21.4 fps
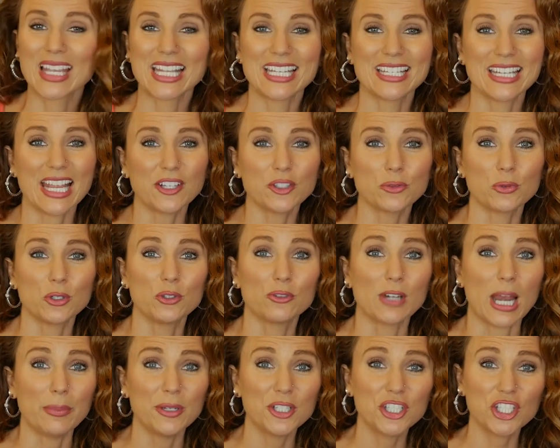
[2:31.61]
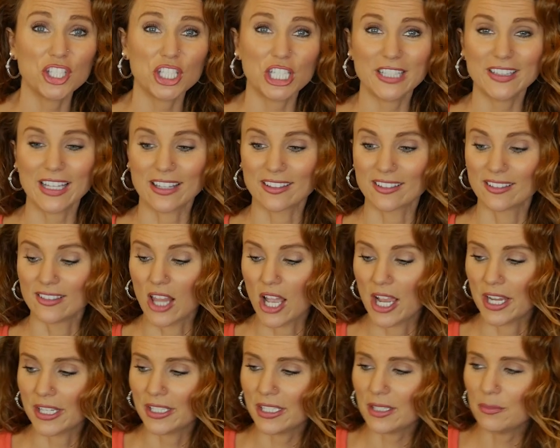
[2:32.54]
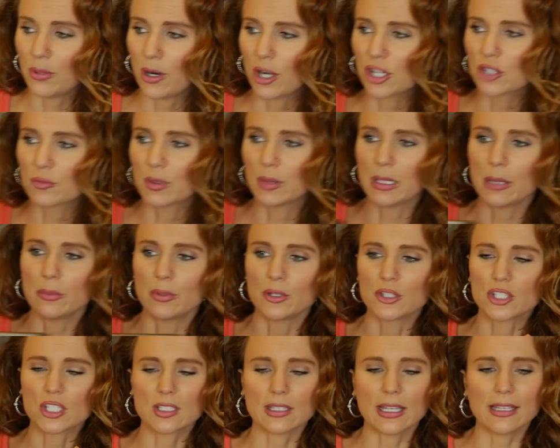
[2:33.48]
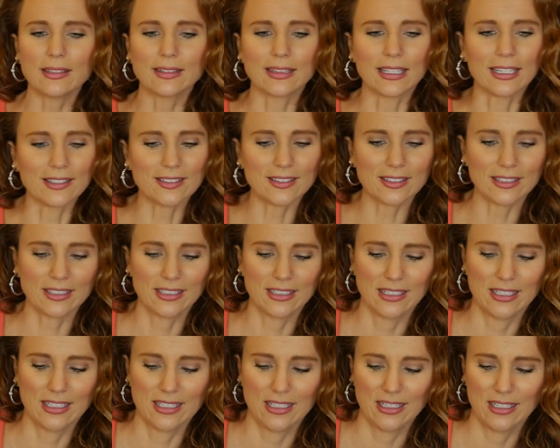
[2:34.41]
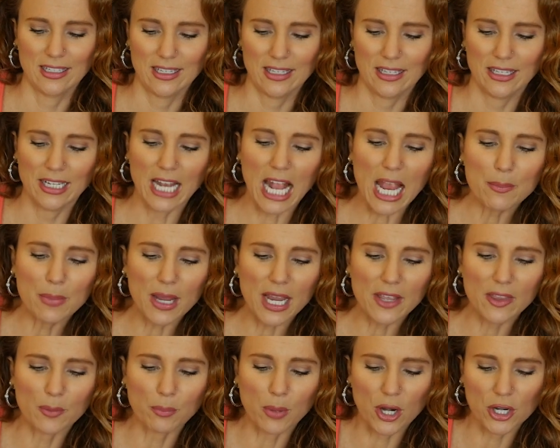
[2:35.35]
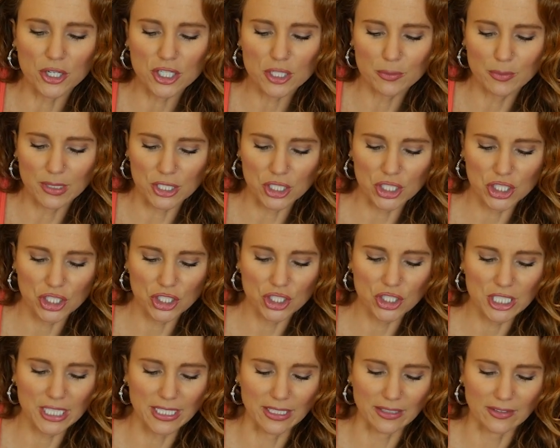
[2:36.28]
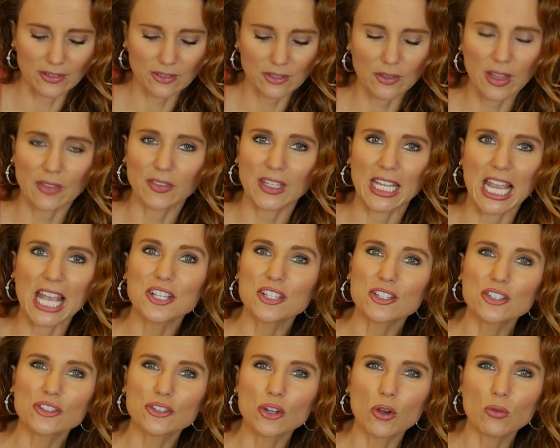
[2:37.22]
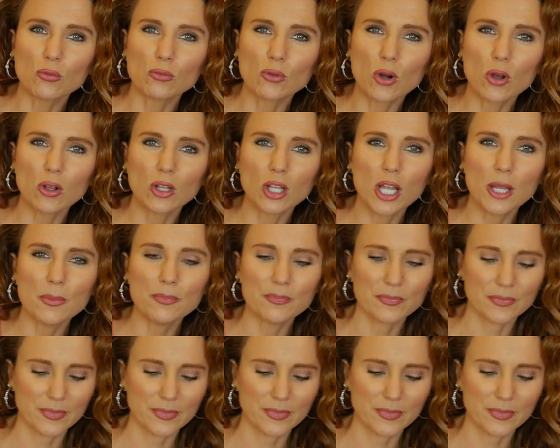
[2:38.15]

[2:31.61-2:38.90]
Next, we grab a sheet that's lined in parchment paper just like this. And I buy the parchment sheets so that the edges don't roll up.